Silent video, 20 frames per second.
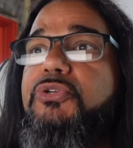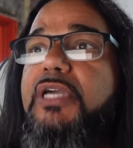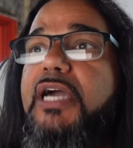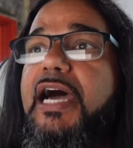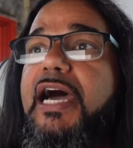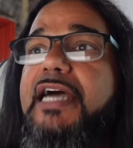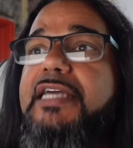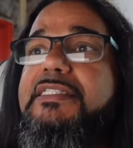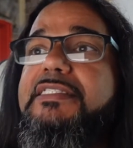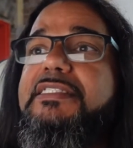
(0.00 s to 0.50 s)

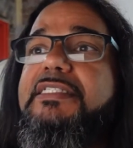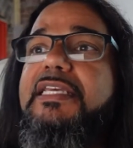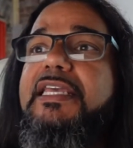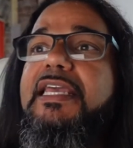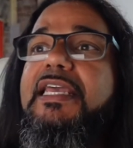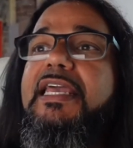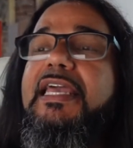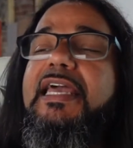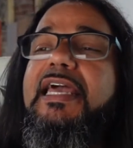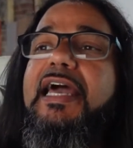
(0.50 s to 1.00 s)
guys
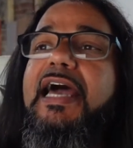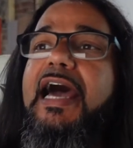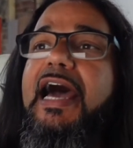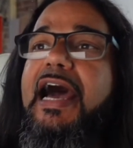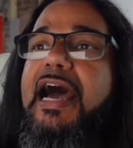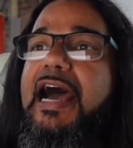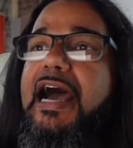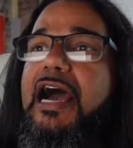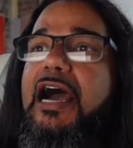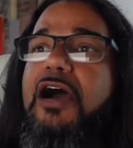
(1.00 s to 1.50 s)

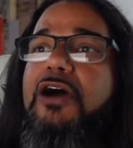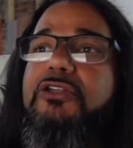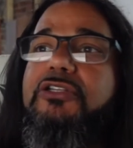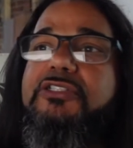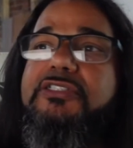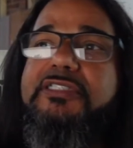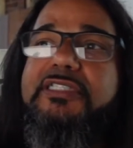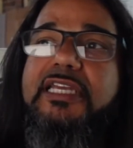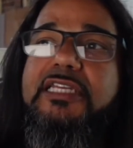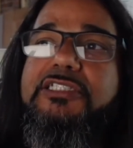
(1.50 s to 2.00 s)
how the
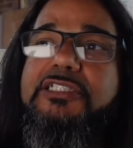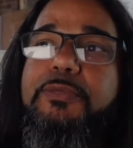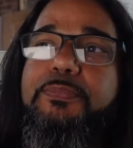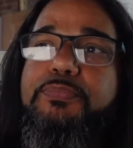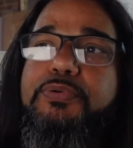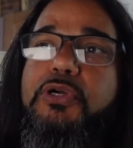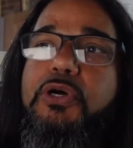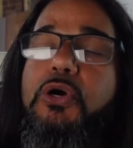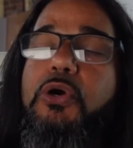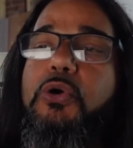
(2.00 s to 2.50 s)
SketchUp
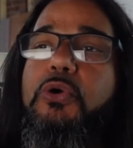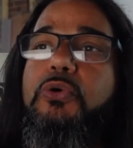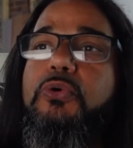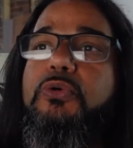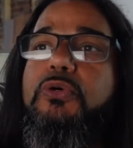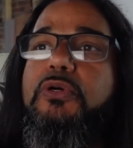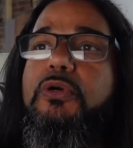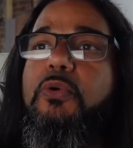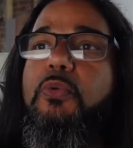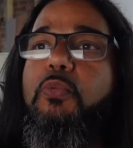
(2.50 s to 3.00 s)

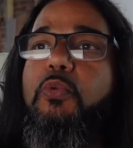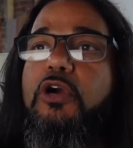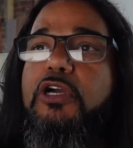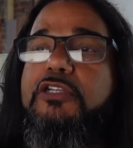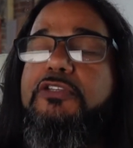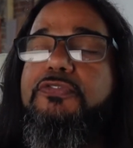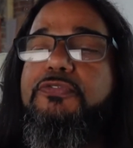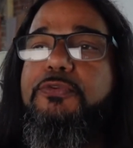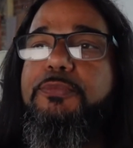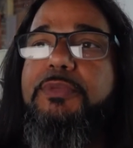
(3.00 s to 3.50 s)
Pro
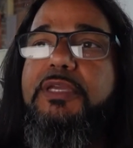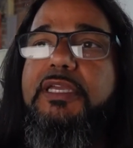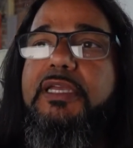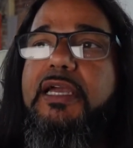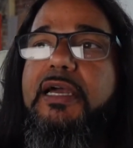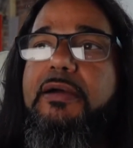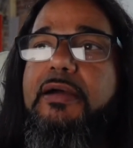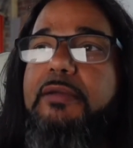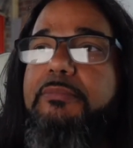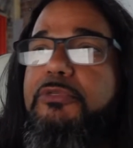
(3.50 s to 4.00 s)
works for me.
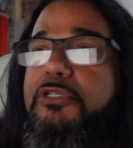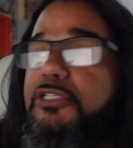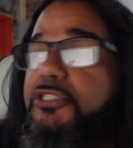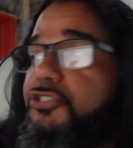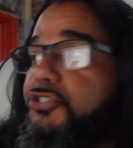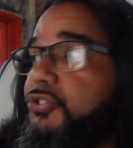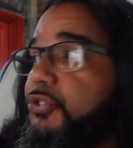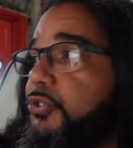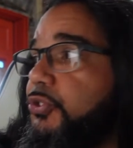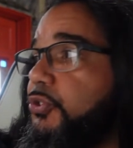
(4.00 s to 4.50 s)
I'm going to
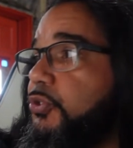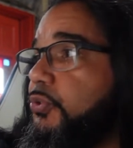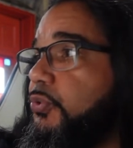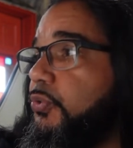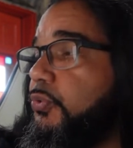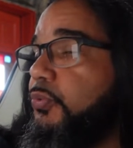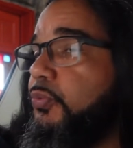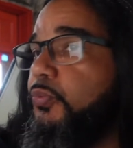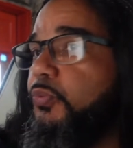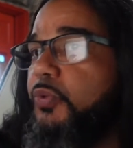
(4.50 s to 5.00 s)
show
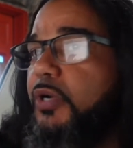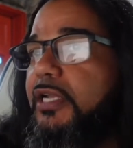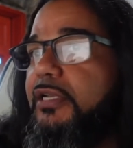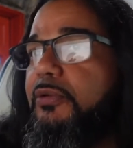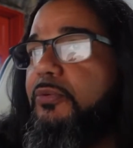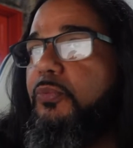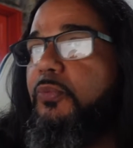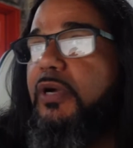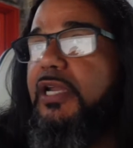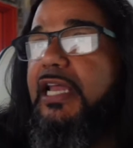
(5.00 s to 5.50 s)
you
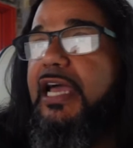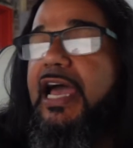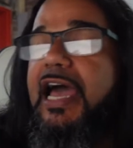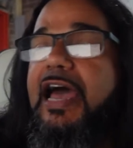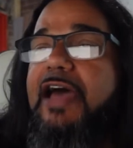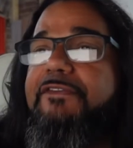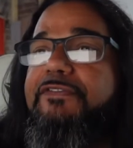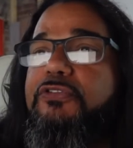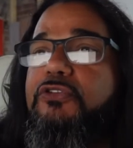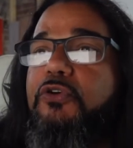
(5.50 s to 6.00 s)
what I
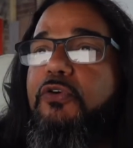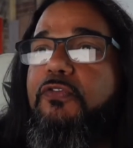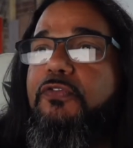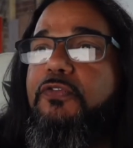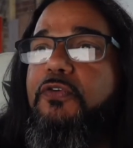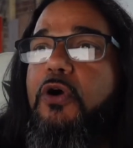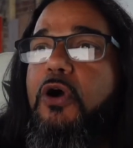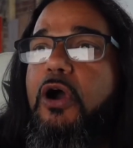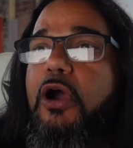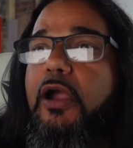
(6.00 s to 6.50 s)
have so
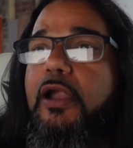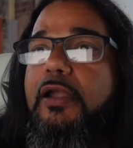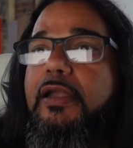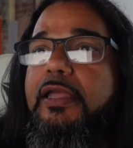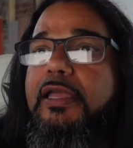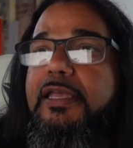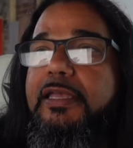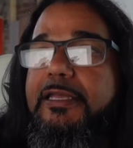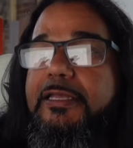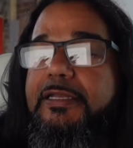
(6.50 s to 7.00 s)
far
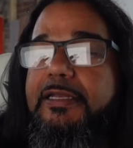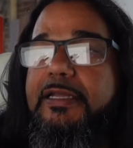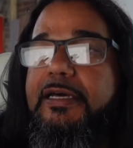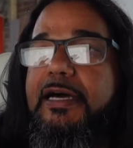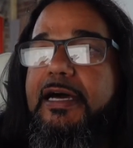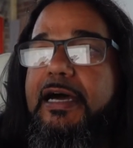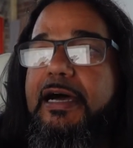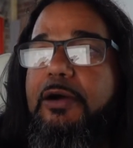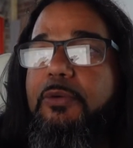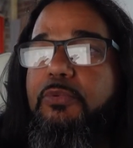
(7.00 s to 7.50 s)

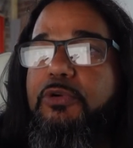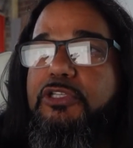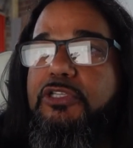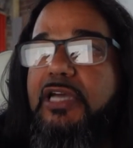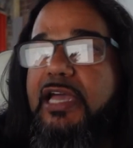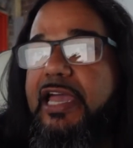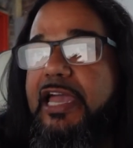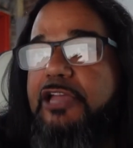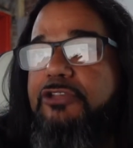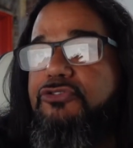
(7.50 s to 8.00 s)
with the
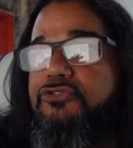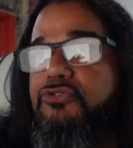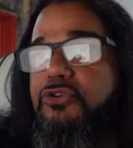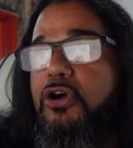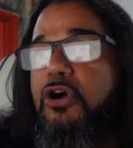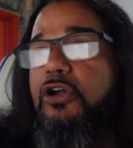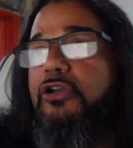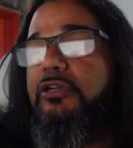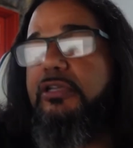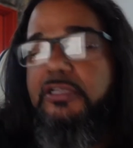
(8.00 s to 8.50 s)

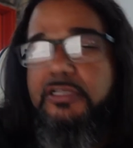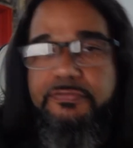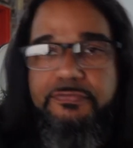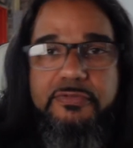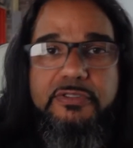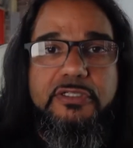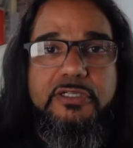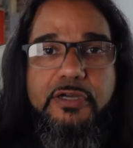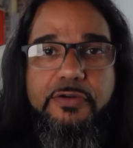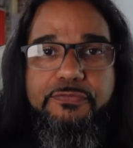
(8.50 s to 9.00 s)
hand-drawn
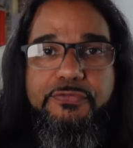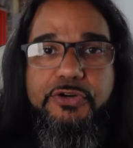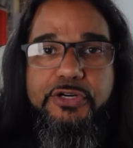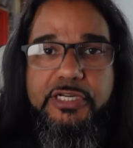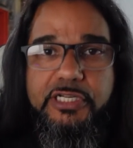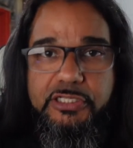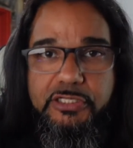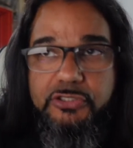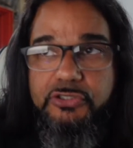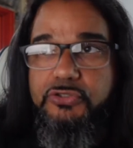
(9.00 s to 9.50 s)
and
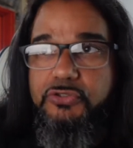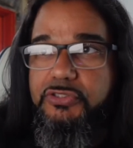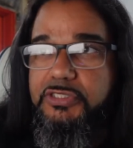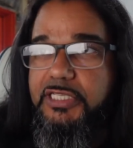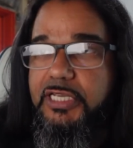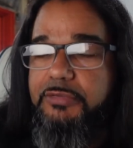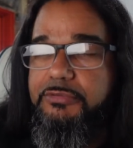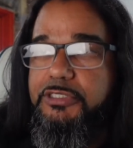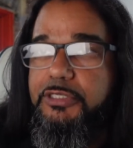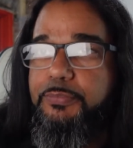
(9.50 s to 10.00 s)
converted into
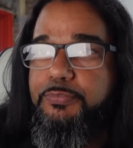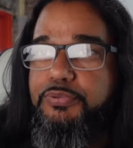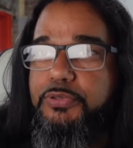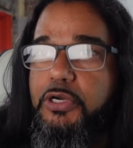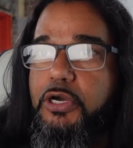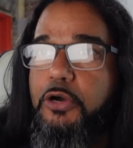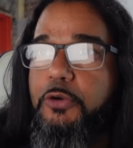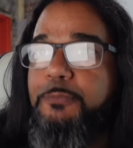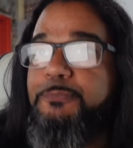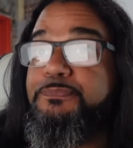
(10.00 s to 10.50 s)
SketchUp
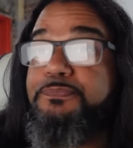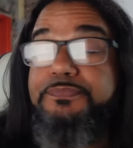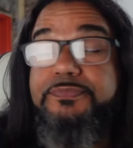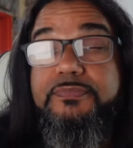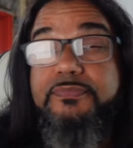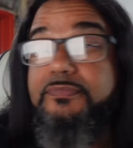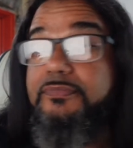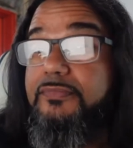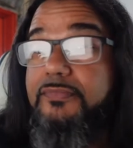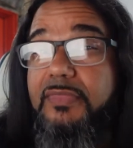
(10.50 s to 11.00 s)
Pro.
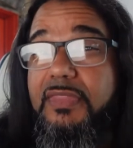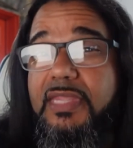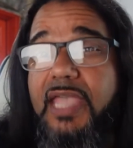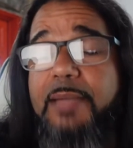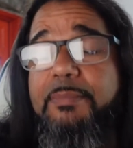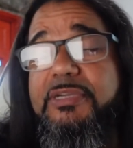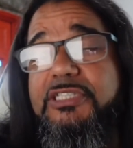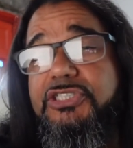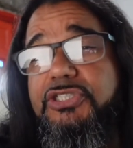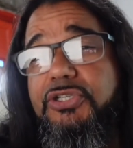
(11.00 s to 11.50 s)

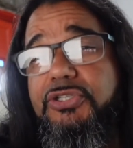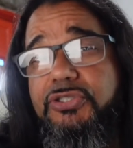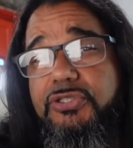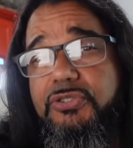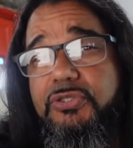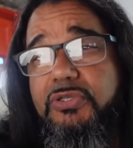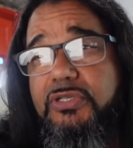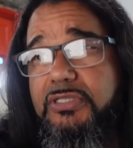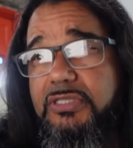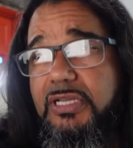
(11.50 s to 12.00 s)
I'm going to show
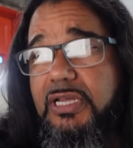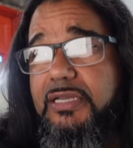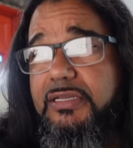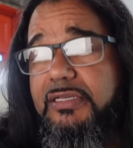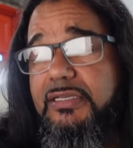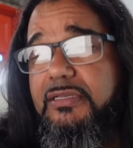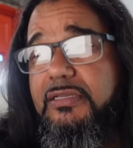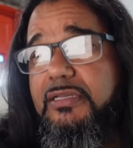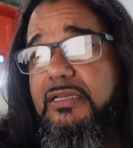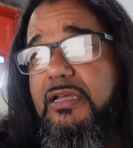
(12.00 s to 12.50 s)
you
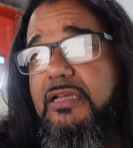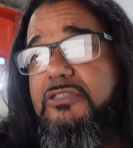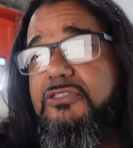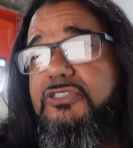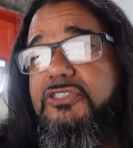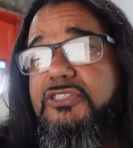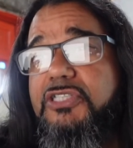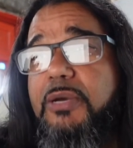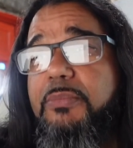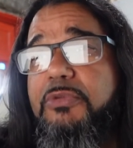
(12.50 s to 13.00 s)

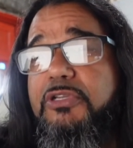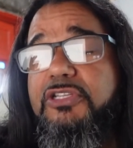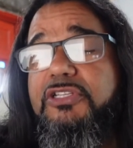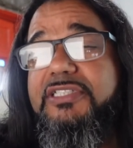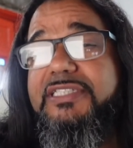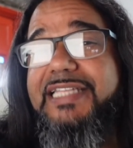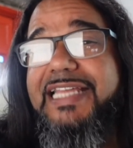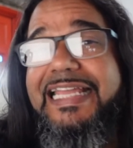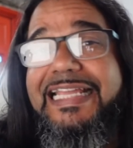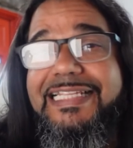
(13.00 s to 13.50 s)
some of the
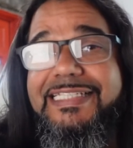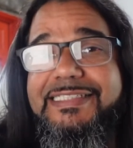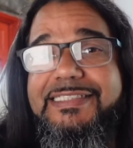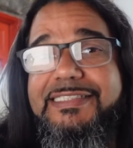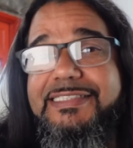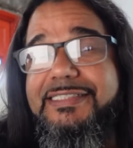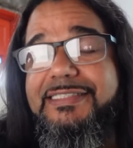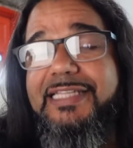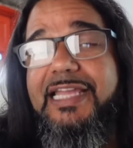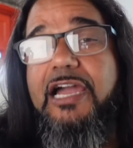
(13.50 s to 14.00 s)

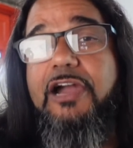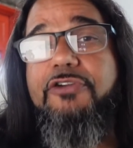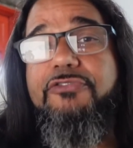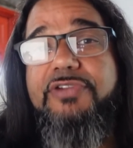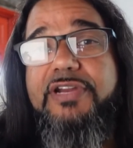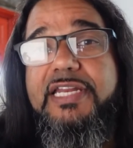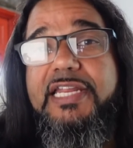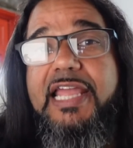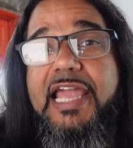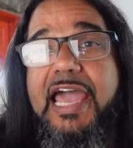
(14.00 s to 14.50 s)
things that I
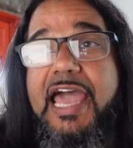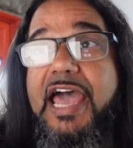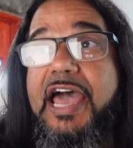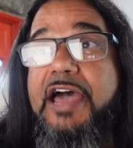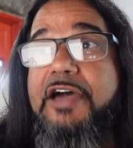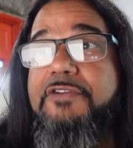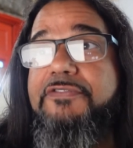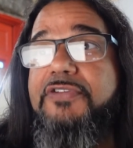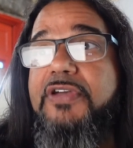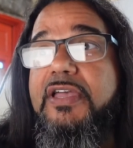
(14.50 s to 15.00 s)
already
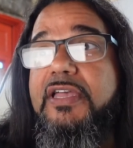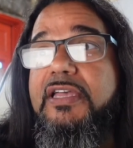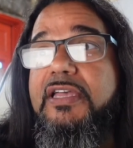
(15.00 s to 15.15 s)
have